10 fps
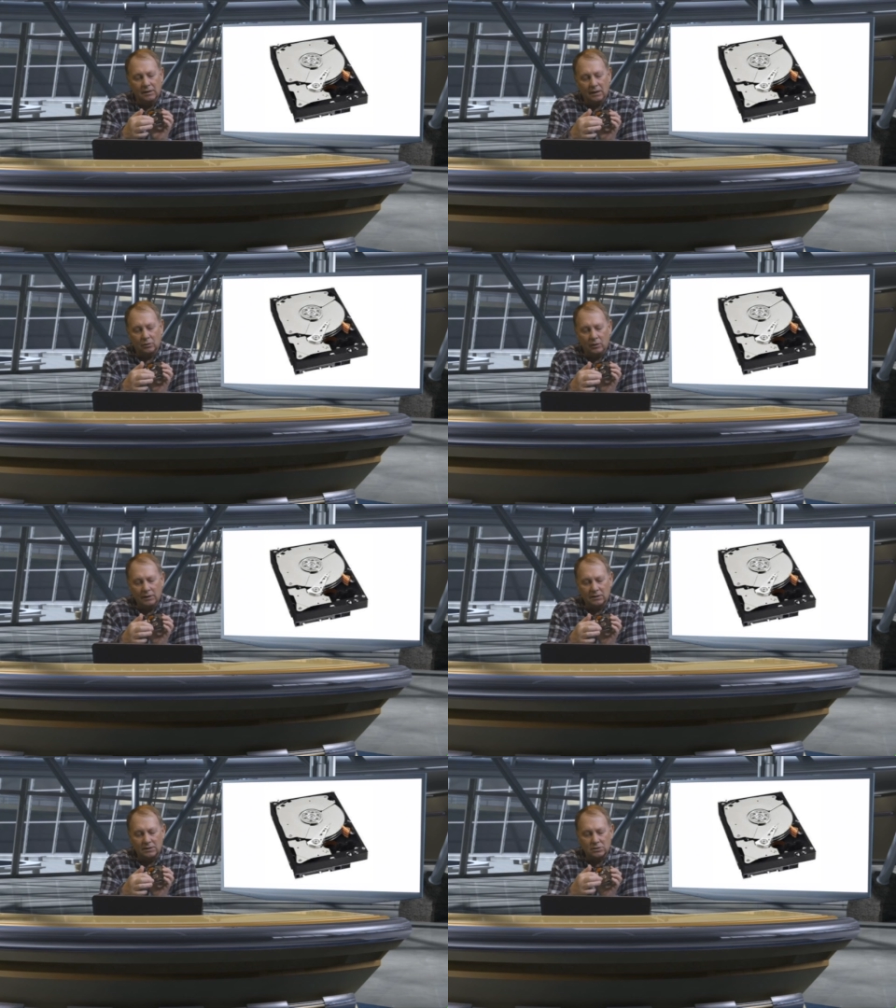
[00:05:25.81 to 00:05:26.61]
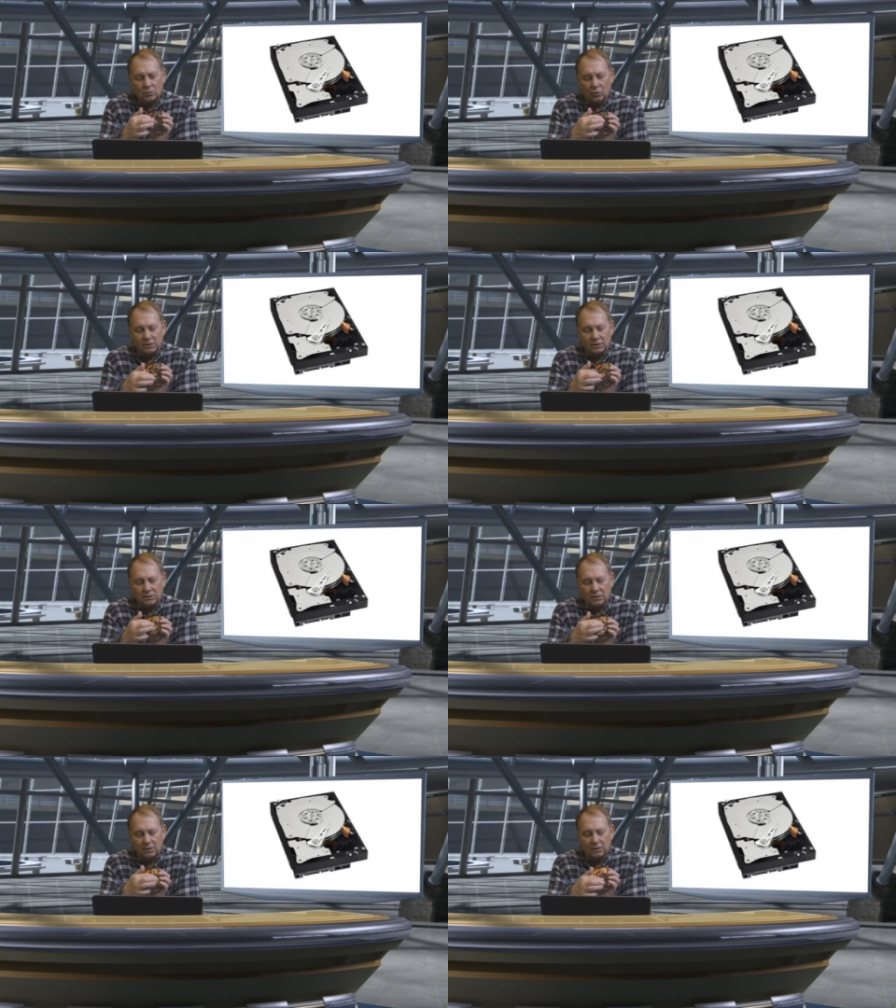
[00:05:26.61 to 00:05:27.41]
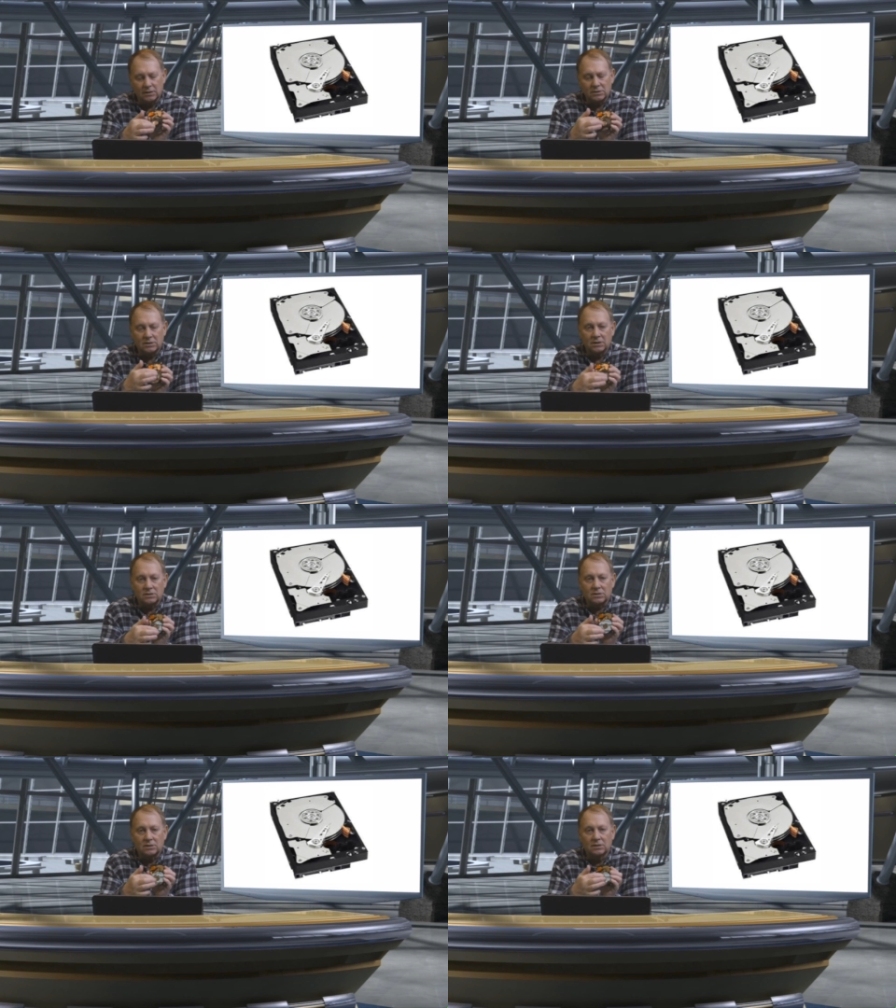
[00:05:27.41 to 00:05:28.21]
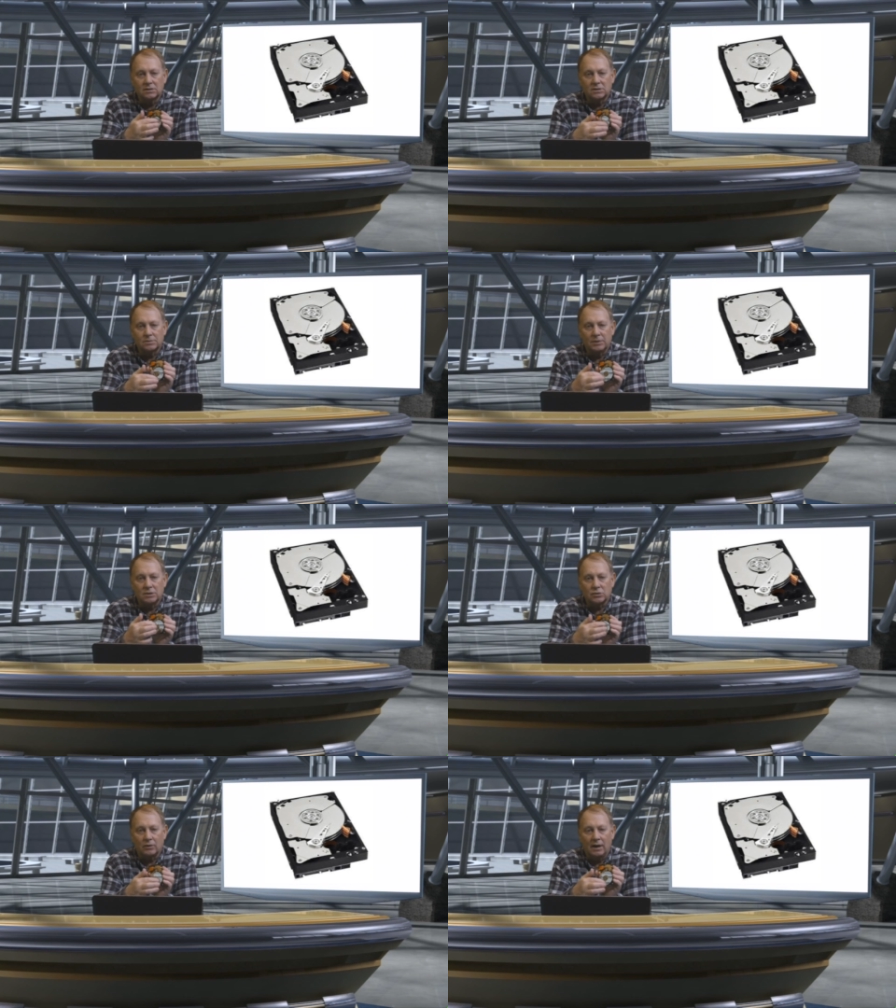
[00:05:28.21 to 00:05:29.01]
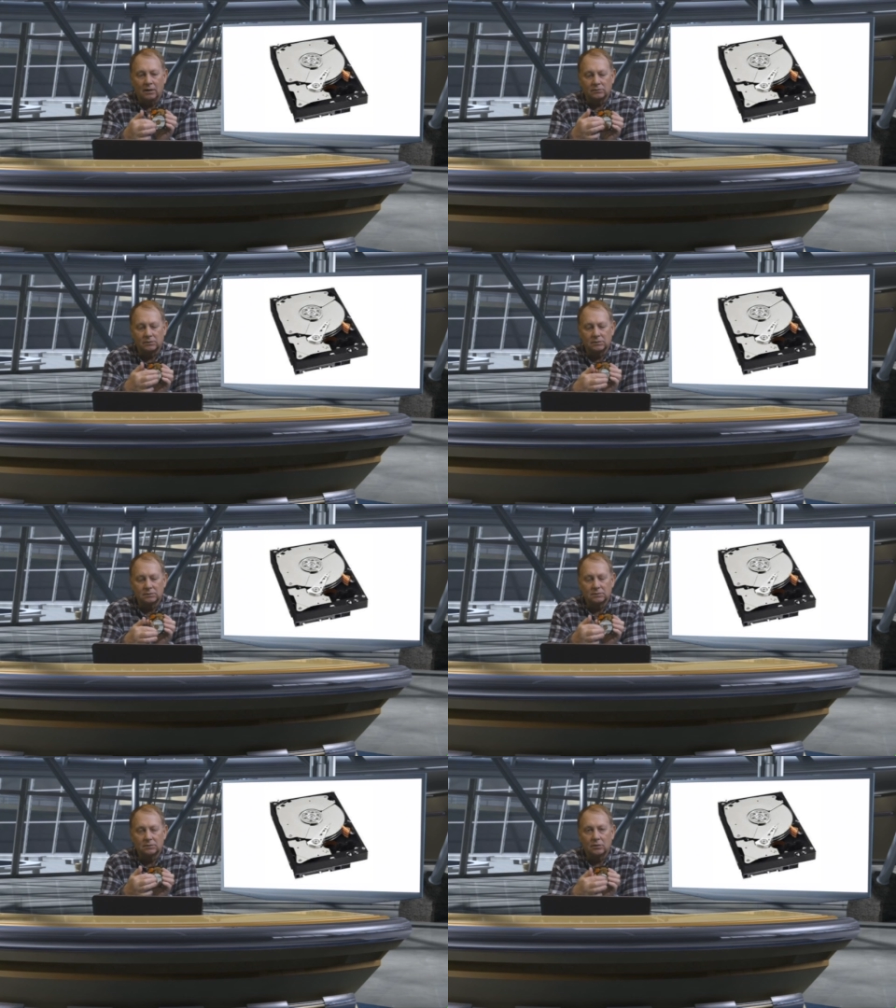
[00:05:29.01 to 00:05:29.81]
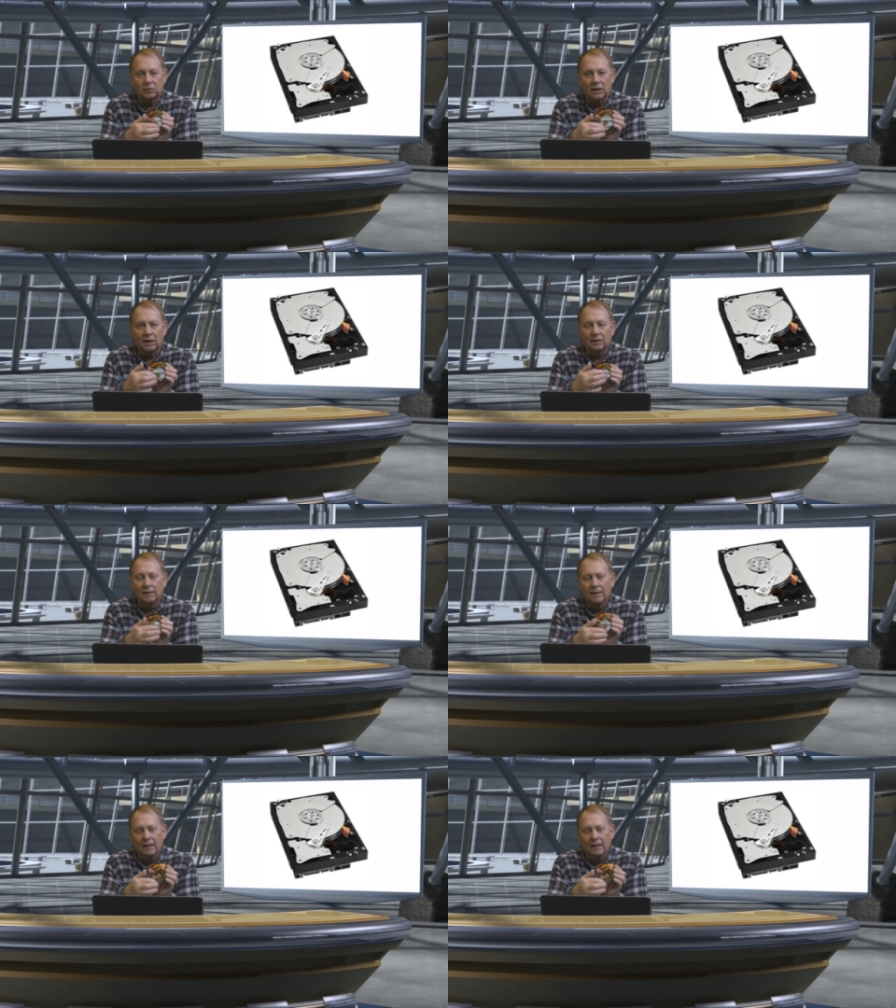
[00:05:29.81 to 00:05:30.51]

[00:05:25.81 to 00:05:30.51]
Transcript: Now the way the disk works is this disk spins around, okay,